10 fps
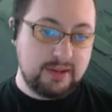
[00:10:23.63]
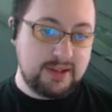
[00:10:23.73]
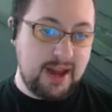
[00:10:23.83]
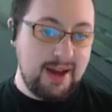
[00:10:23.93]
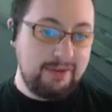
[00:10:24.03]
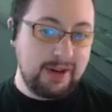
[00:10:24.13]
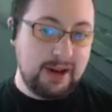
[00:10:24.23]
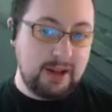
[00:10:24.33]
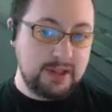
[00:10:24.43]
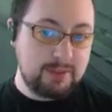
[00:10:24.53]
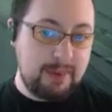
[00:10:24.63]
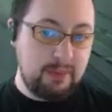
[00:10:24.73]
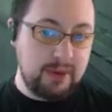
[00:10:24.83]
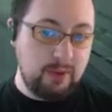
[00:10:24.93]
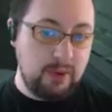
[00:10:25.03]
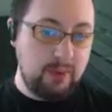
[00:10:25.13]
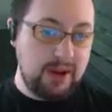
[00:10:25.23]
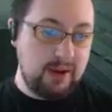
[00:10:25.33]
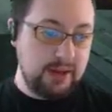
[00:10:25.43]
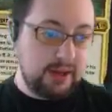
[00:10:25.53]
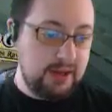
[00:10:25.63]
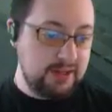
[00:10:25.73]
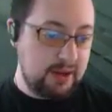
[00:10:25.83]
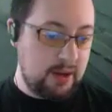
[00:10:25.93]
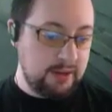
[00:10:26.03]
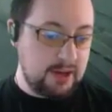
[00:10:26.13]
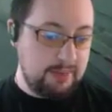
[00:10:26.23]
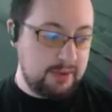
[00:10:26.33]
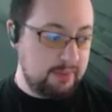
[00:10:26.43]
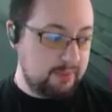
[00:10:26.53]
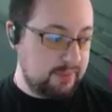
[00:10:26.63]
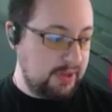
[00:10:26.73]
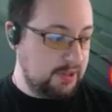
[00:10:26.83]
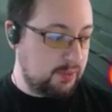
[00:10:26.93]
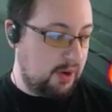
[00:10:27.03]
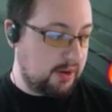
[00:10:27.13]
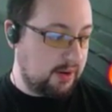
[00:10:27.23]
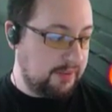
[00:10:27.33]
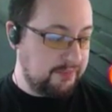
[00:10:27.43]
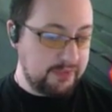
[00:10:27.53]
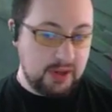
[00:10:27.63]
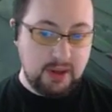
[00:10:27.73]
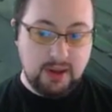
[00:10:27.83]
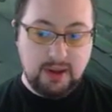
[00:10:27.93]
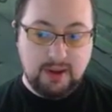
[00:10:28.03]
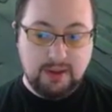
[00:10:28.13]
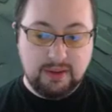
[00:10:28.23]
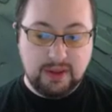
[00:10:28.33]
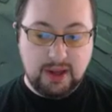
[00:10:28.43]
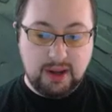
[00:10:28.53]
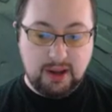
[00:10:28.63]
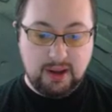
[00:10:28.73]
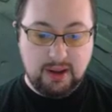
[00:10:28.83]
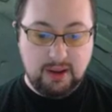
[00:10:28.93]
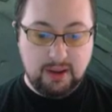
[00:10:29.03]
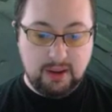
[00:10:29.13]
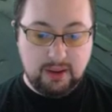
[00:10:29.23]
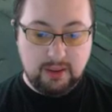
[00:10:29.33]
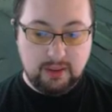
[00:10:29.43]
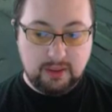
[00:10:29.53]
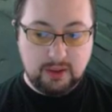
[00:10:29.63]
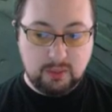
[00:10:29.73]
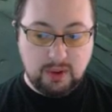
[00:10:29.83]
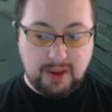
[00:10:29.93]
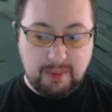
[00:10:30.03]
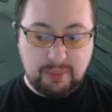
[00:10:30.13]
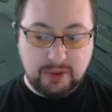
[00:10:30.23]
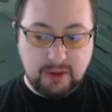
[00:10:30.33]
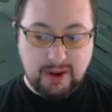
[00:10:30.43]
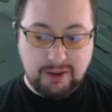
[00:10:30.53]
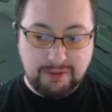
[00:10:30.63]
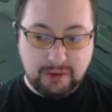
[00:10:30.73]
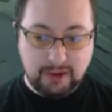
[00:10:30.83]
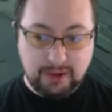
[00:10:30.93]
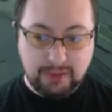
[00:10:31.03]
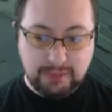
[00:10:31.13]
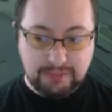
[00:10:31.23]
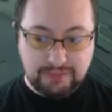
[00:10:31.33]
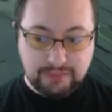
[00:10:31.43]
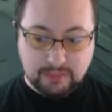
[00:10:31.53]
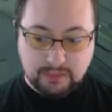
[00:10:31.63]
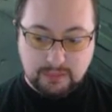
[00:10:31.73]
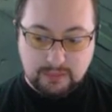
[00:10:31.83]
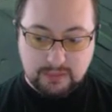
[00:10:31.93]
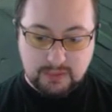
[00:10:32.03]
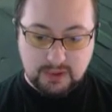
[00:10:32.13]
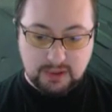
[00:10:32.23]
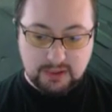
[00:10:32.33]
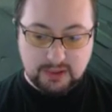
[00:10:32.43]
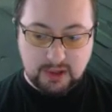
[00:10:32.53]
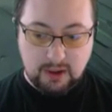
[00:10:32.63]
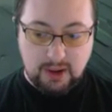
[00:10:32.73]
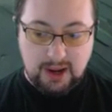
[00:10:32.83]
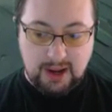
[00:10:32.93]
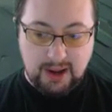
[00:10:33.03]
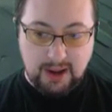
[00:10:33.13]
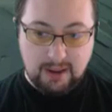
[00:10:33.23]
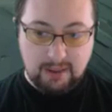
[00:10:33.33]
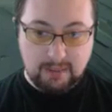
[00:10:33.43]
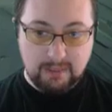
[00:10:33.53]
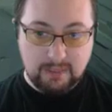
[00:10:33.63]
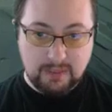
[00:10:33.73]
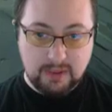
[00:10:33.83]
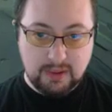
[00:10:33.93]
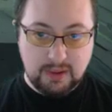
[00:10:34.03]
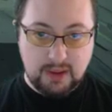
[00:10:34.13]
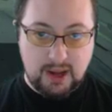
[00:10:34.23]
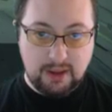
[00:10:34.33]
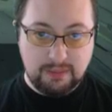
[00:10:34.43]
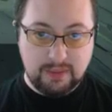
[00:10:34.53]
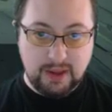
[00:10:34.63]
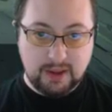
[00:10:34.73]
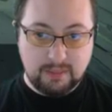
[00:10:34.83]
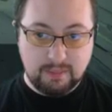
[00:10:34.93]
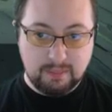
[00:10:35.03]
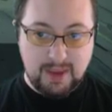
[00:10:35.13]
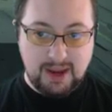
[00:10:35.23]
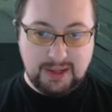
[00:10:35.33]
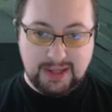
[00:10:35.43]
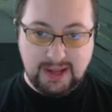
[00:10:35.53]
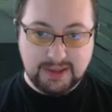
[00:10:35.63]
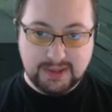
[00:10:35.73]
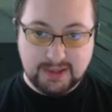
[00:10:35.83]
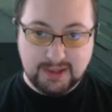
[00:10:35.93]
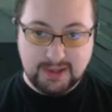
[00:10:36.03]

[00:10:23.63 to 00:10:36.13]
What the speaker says: Davriel is probably one way. Like, he's an uncommon planeswalker that could work out pretty well for you. So I like made a list.